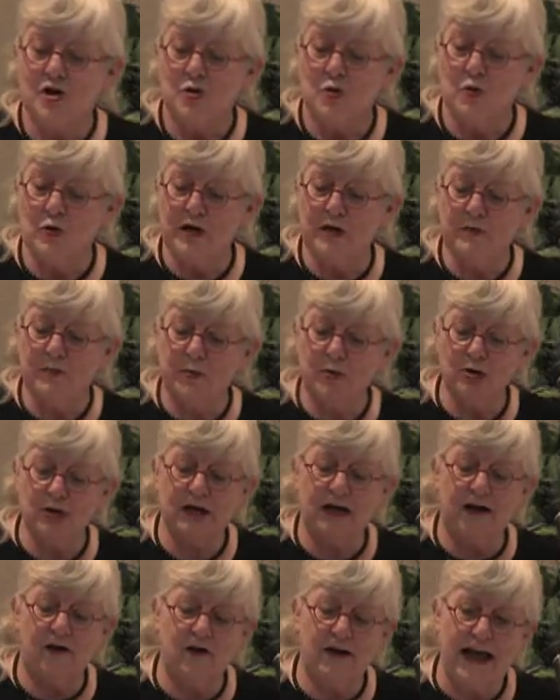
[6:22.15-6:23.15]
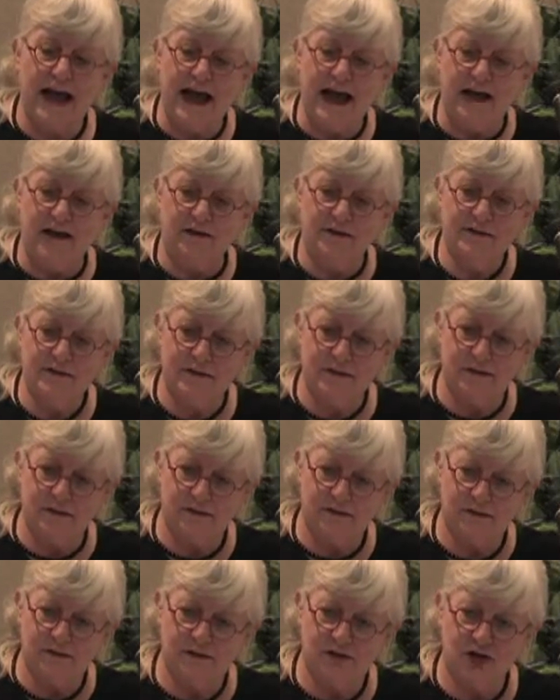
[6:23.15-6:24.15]
We put out ads
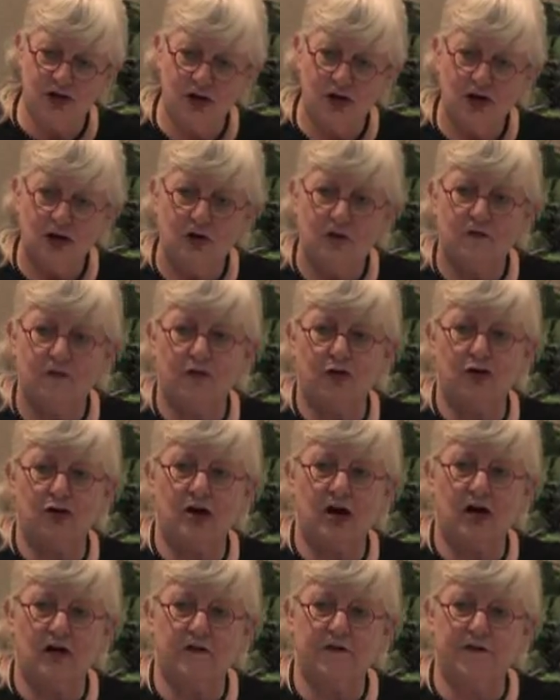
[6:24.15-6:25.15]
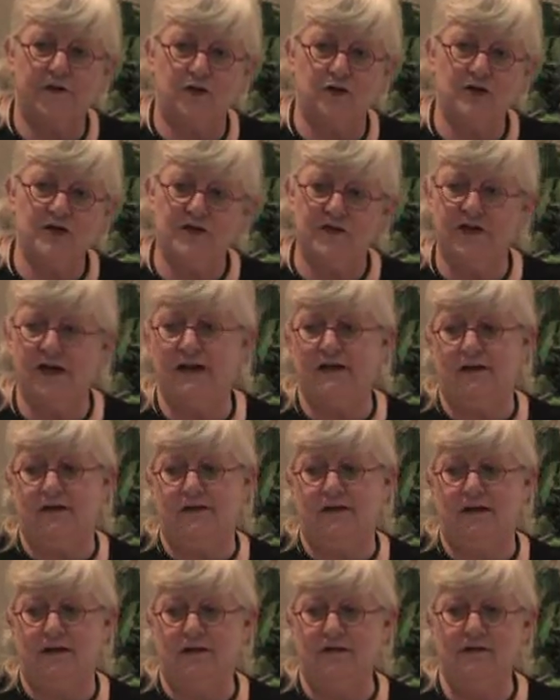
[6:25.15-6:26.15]
for our first flight
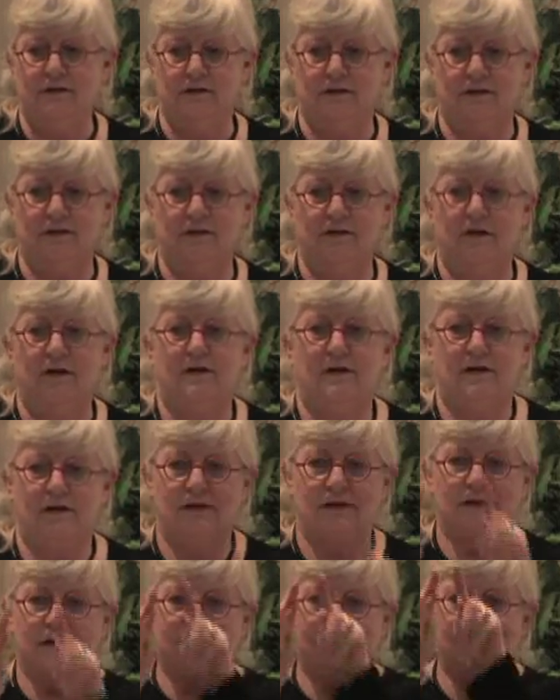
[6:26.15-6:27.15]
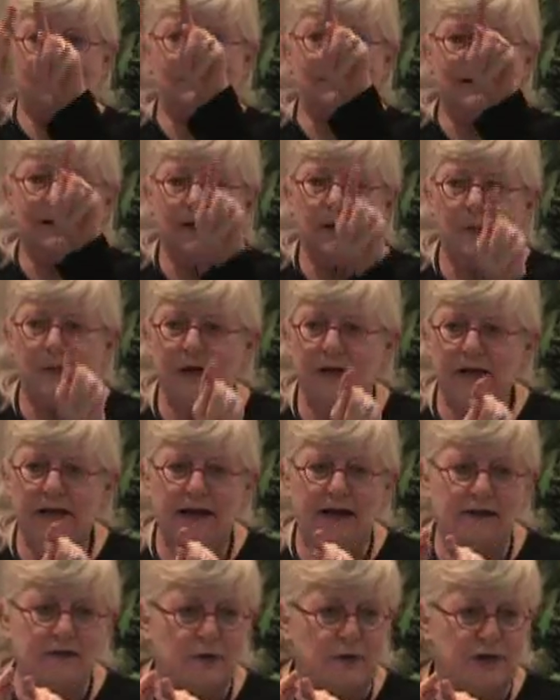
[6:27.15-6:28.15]
attendants, little itty bitty
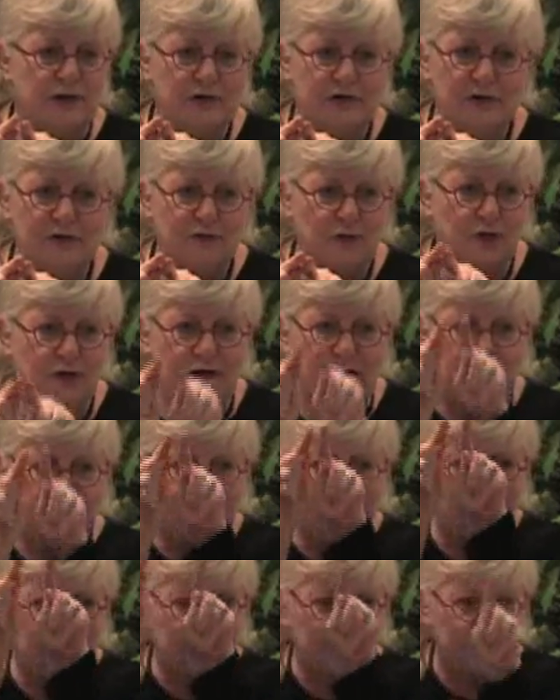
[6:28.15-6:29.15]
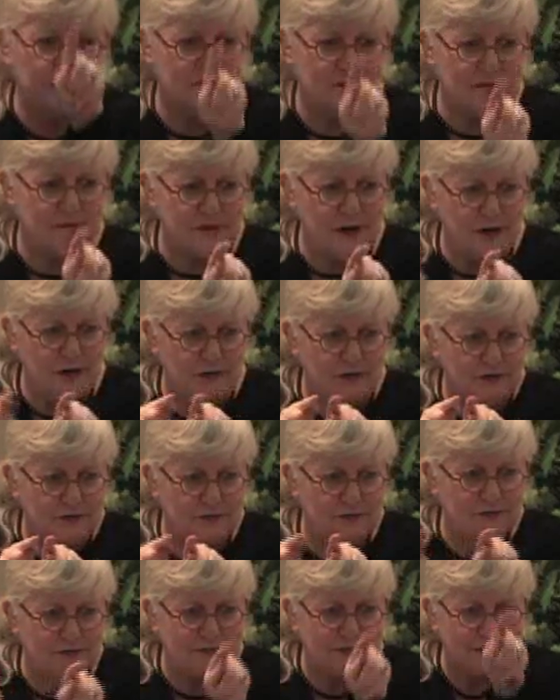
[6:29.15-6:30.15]
ads. We couldn't afford anything but little,
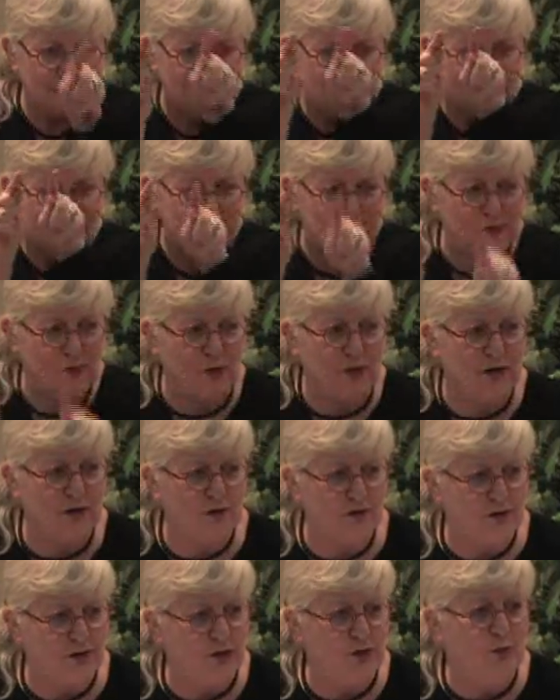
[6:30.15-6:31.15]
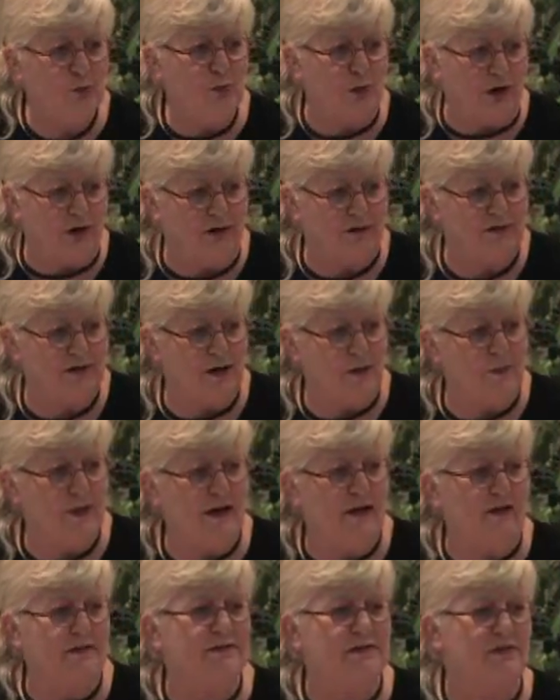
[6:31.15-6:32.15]
little square coupon type
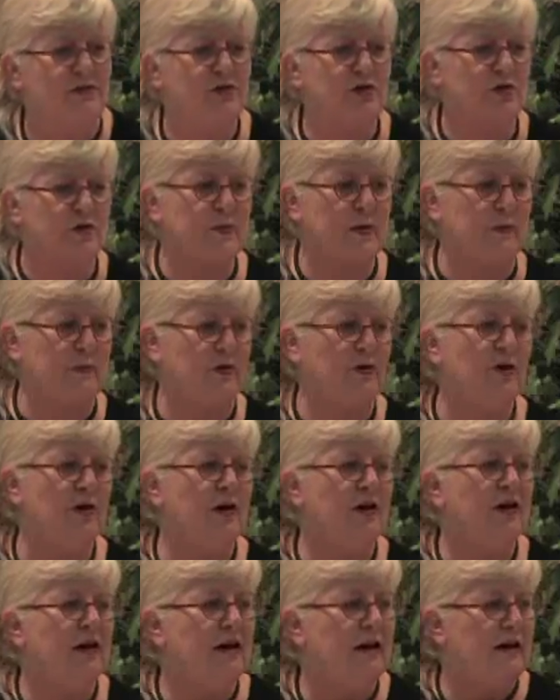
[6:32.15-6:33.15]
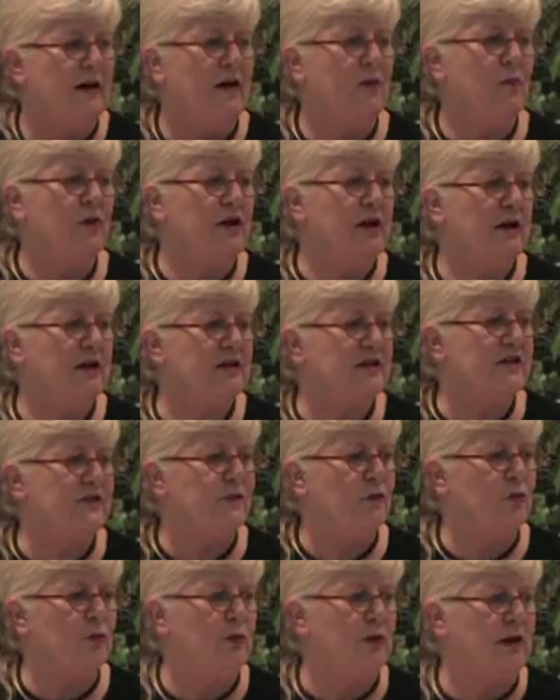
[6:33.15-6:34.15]
ads in the newspaper. And we asked
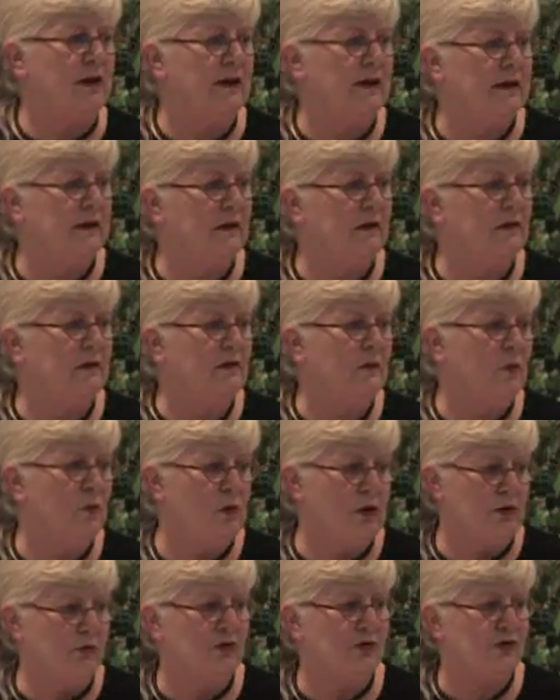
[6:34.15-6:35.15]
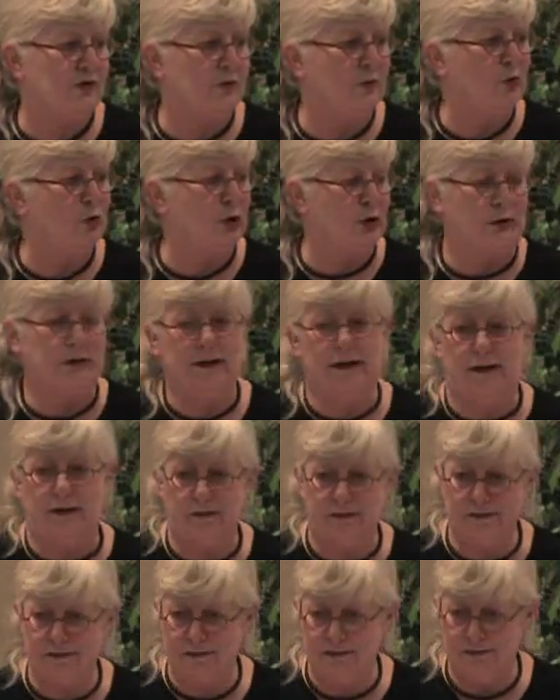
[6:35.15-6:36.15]
for Raquel Welch
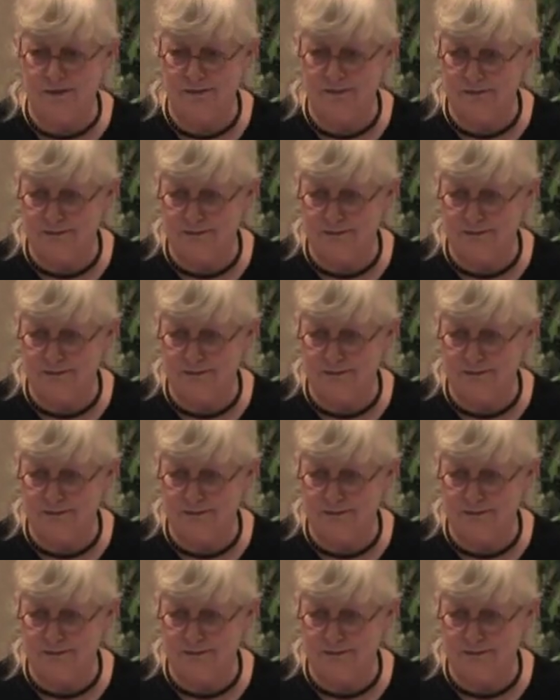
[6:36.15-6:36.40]
lookalikes.